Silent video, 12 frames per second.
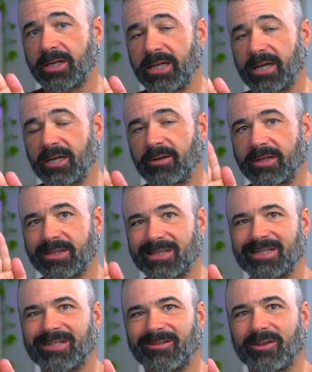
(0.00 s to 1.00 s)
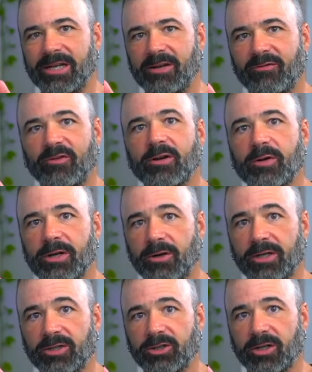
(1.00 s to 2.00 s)
again, that's considered the inferior
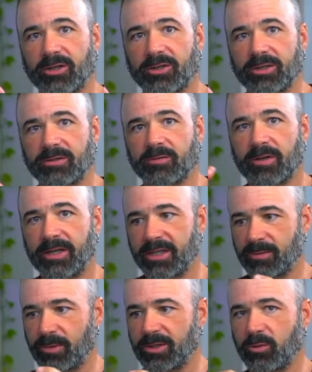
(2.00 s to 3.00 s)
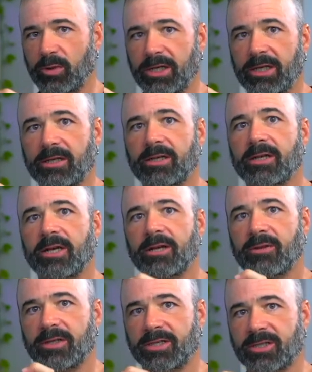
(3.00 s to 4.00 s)
conjunction, right? It's between
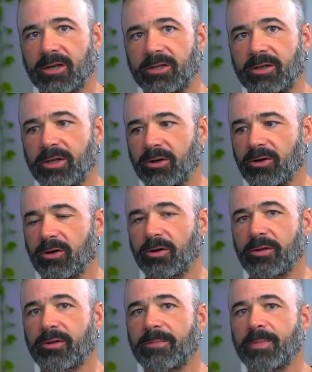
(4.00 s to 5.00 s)
the sun and the earth.